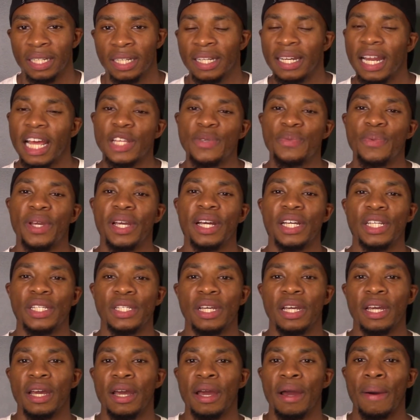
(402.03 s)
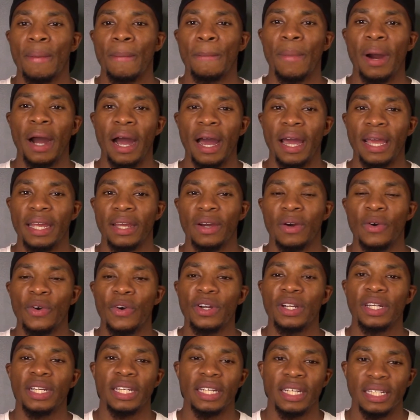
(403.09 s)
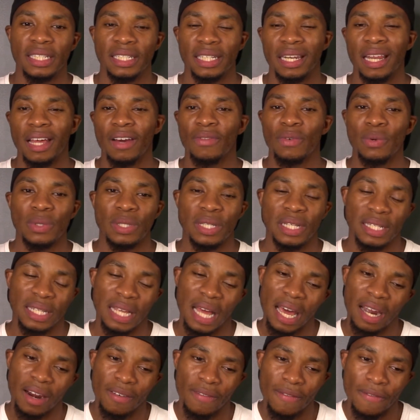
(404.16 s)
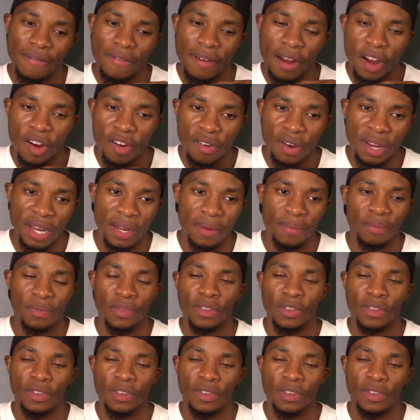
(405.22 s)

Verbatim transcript: That's because my horniness levels is at a very